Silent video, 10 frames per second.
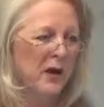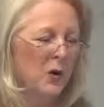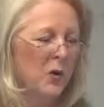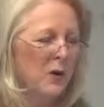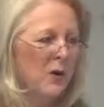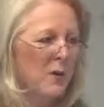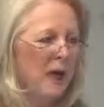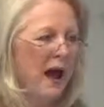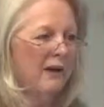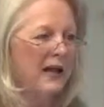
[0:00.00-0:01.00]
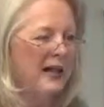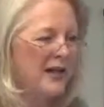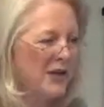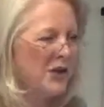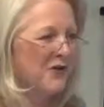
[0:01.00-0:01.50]
We were about
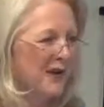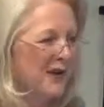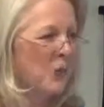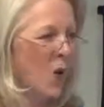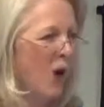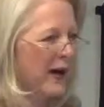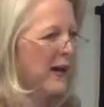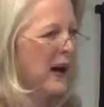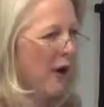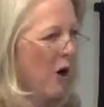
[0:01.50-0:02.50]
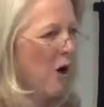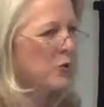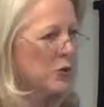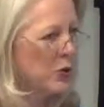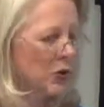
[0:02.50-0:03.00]
each of us walking our
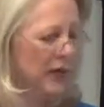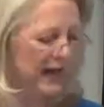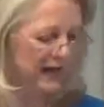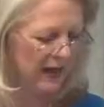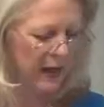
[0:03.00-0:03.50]
own journey.